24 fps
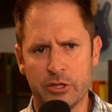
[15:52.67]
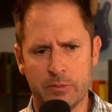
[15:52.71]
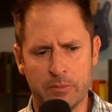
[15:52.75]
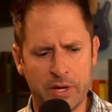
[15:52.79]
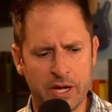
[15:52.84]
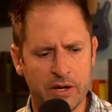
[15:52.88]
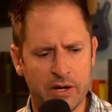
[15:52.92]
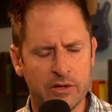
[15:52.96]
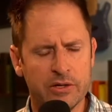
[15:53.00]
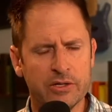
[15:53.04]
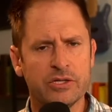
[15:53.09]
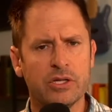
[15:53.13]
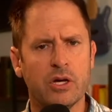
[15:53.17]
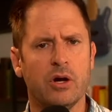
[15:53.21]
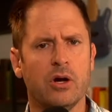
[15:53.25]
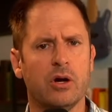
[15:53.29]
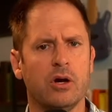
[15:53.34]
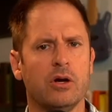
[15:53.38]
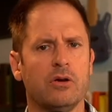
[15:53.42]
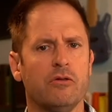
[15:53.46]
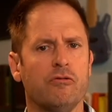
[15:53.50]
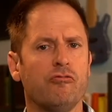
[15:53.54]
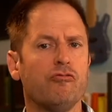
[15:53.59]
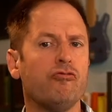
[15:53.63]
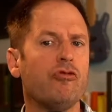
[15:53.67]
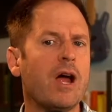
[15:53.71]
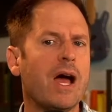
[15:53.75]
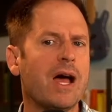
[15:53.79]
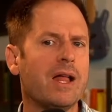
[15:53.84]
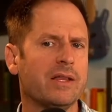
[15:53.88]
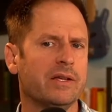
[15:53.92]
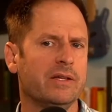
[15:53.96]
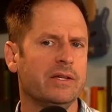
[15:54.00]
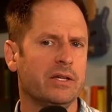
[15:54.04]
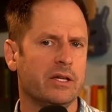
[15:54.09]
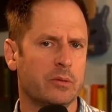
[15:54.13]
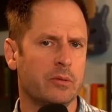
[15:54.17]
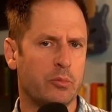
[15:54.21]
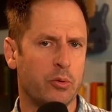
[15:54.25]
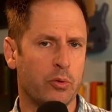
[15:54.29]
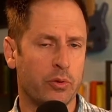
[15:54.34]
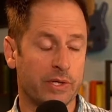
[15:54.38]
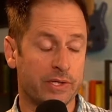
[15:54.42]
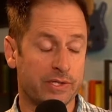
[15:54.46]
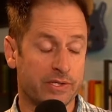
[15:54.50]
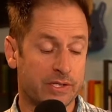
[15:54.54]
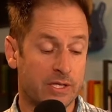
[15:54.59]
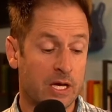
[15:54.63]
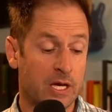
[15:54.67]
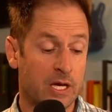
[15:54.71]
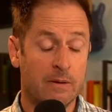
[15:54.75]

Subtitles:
Banners are rallying points.